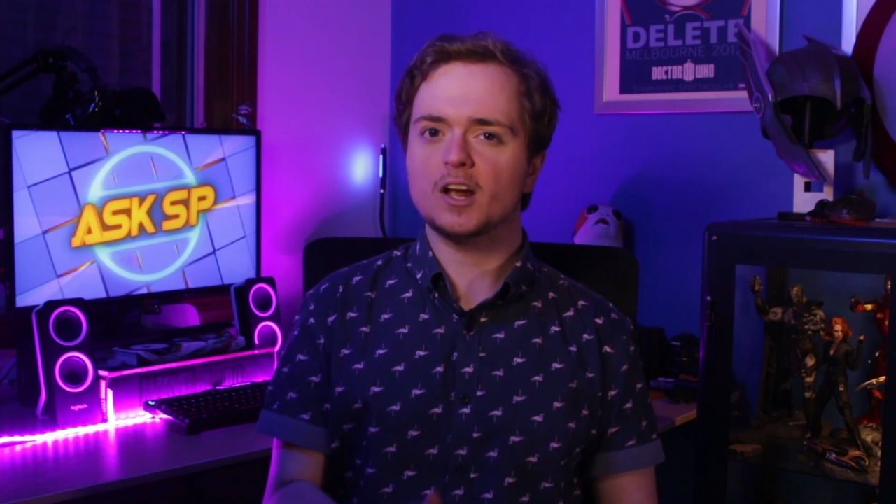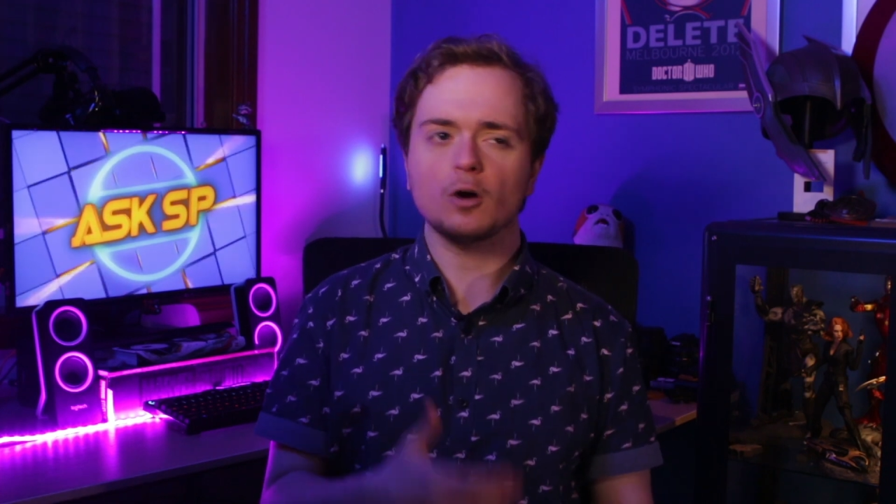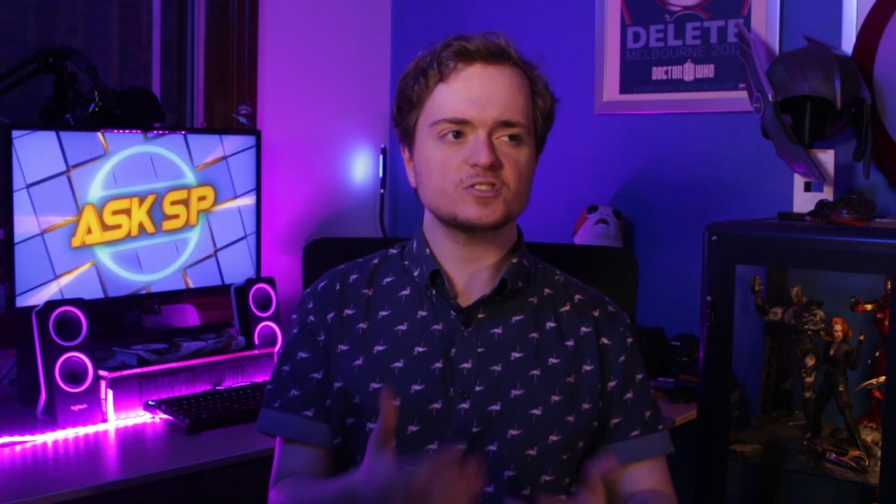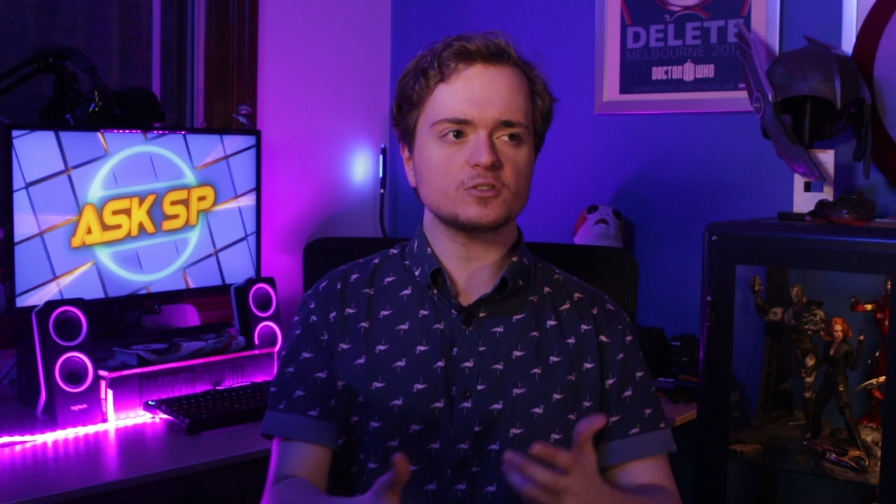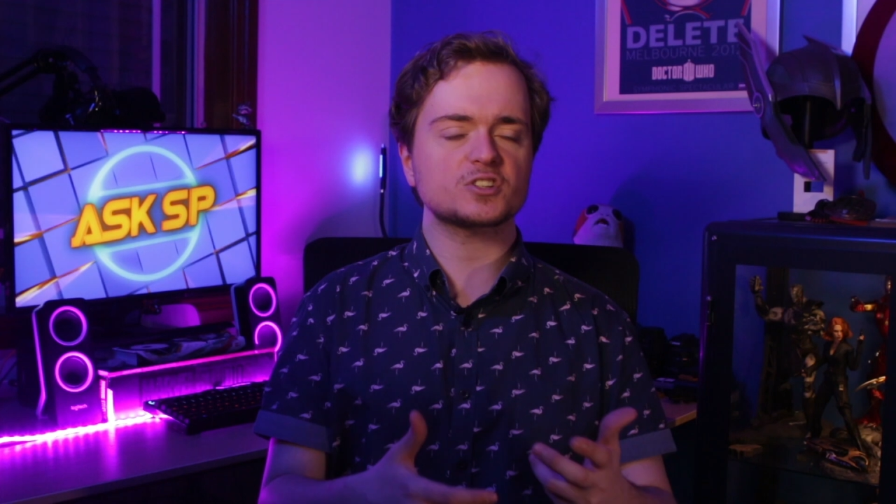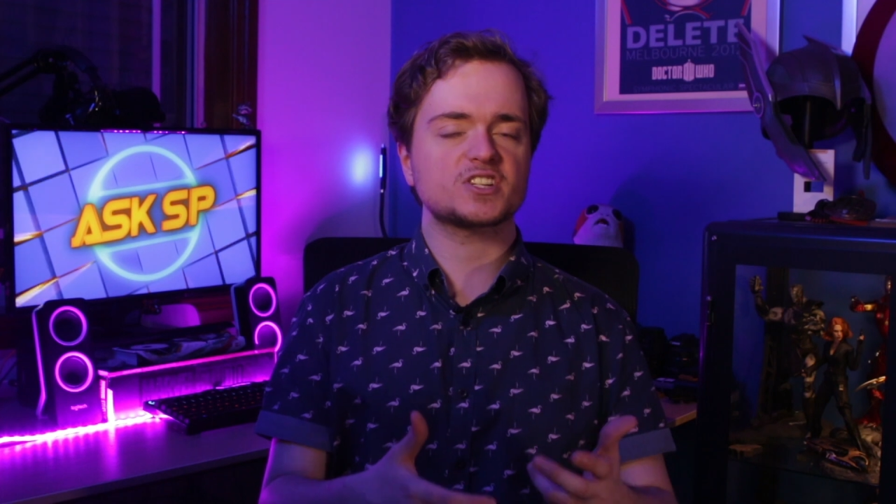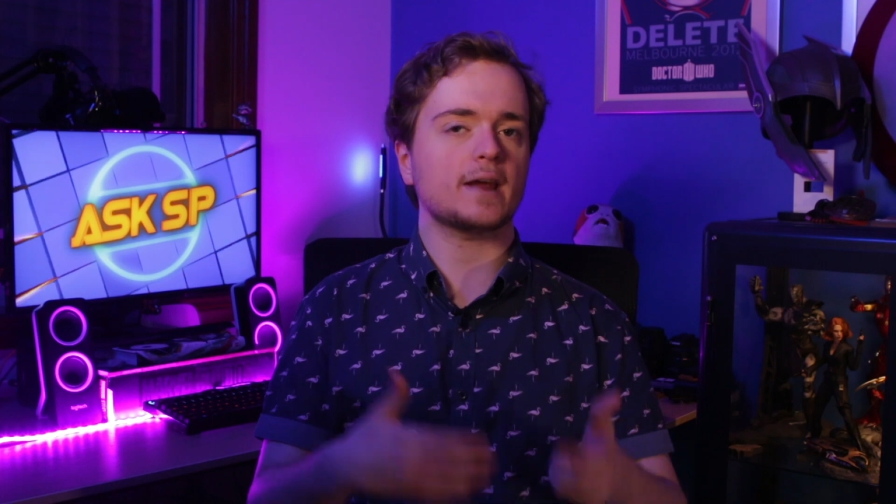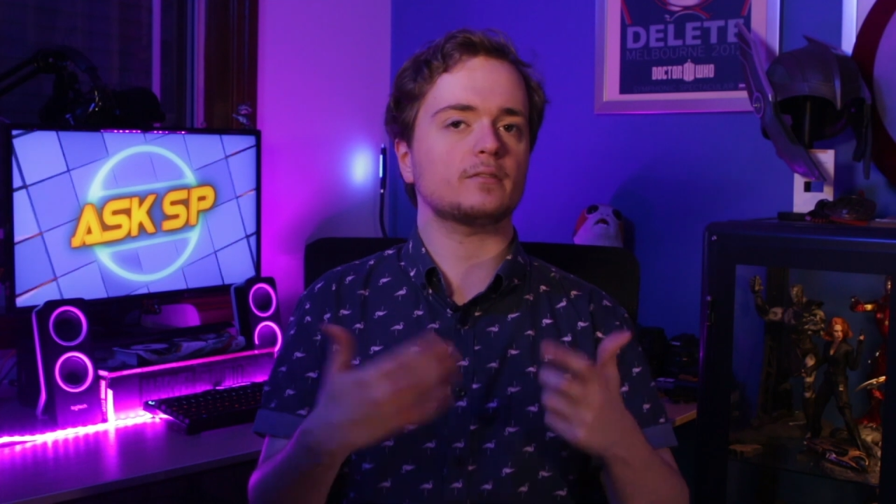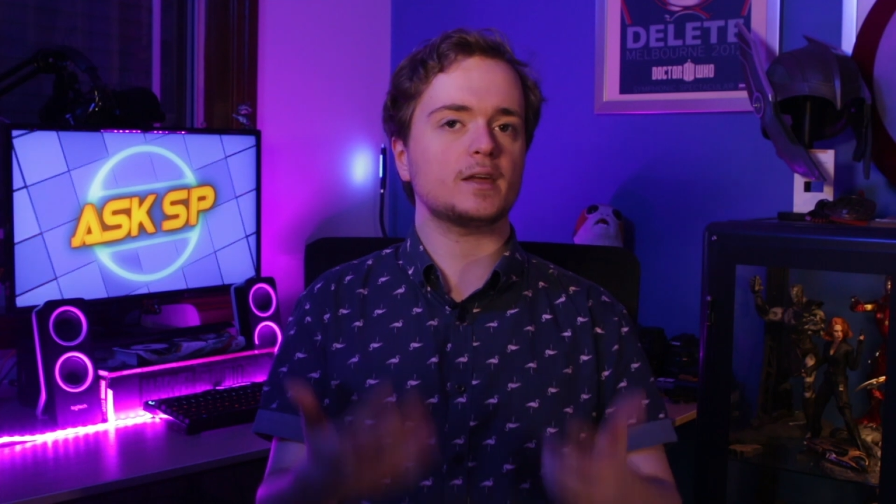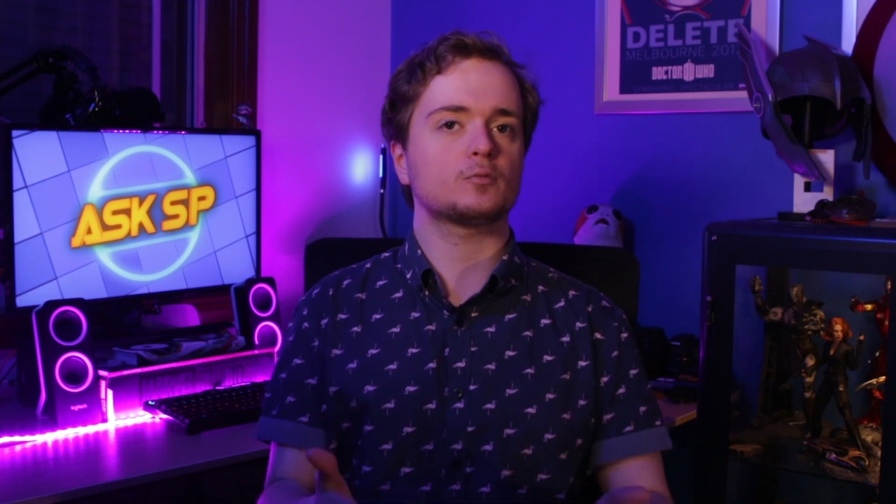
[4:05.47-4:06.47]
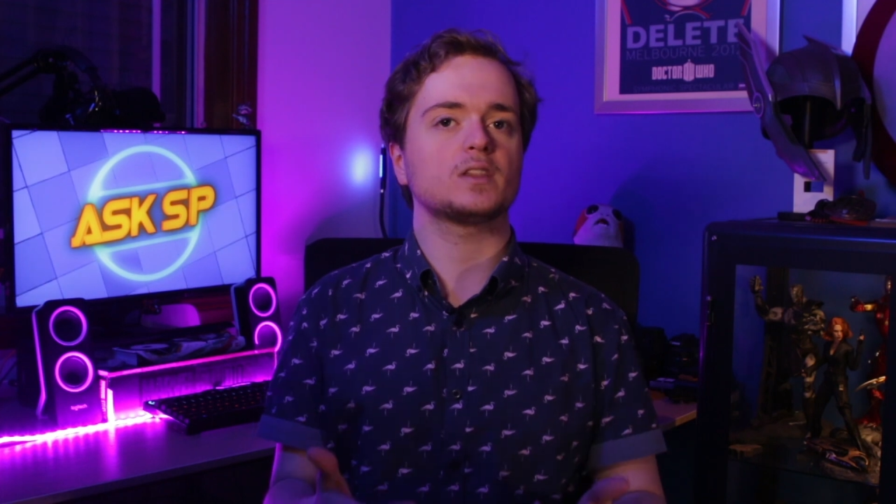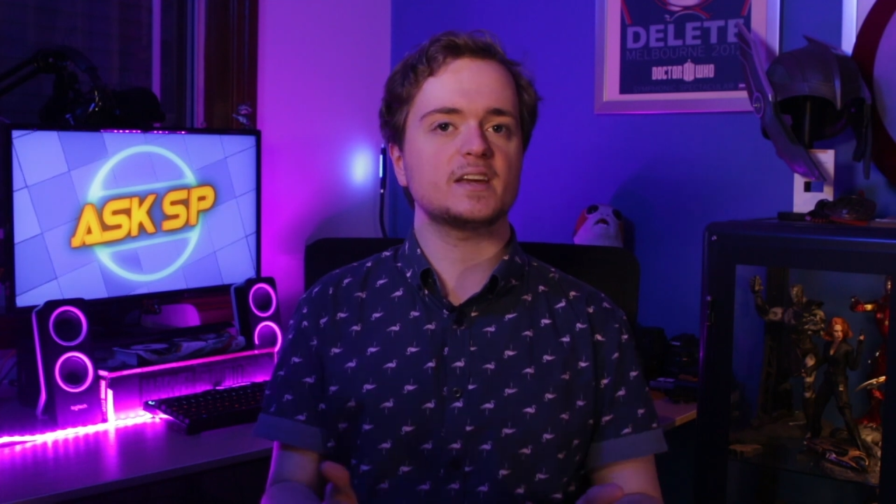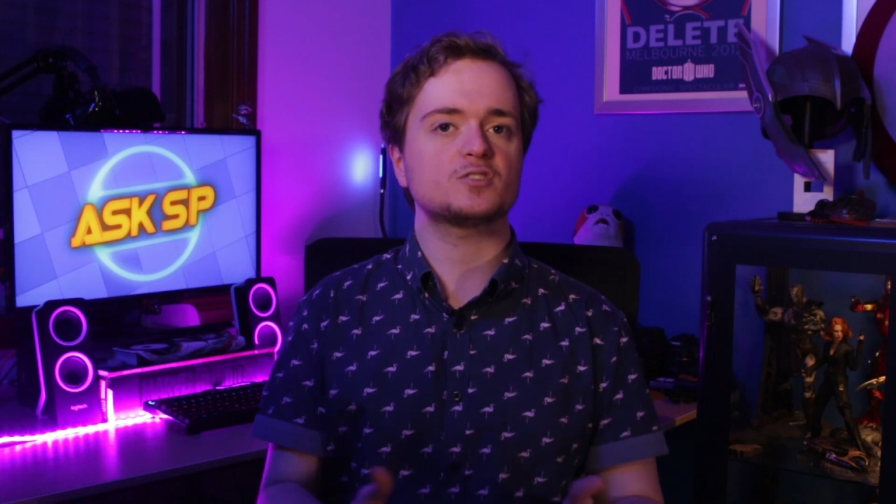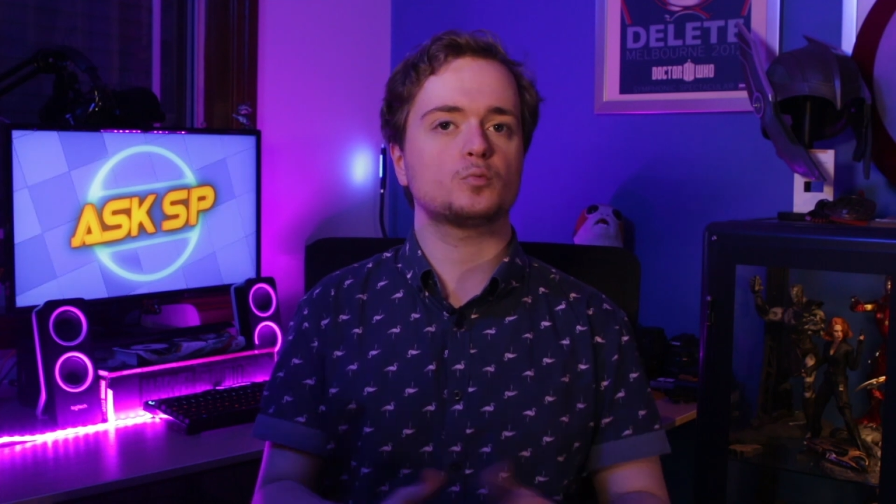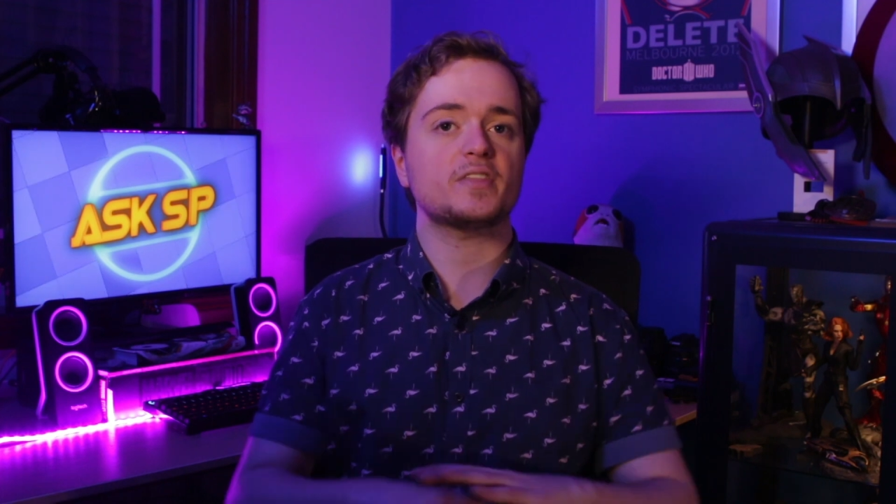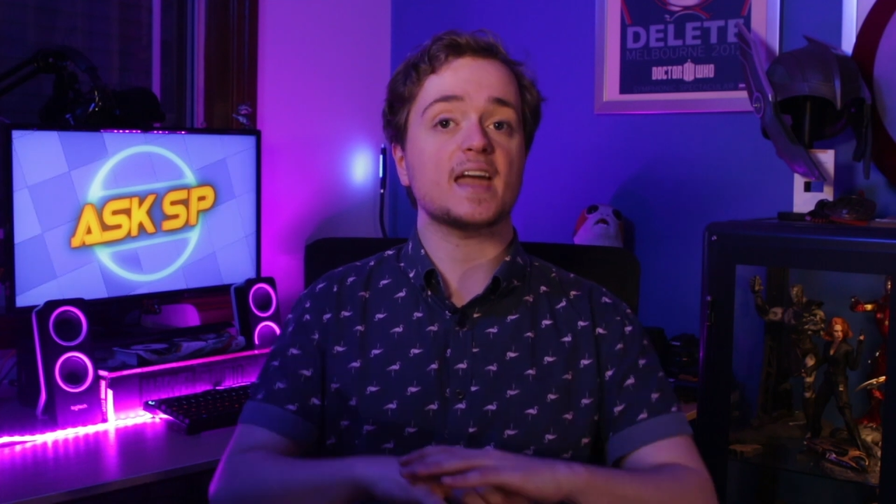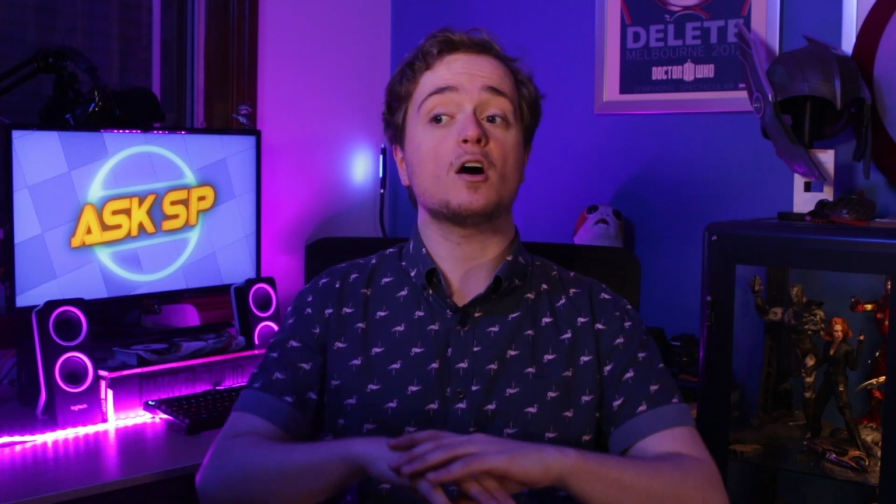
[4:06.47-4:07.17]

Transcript: Consoles generally release with a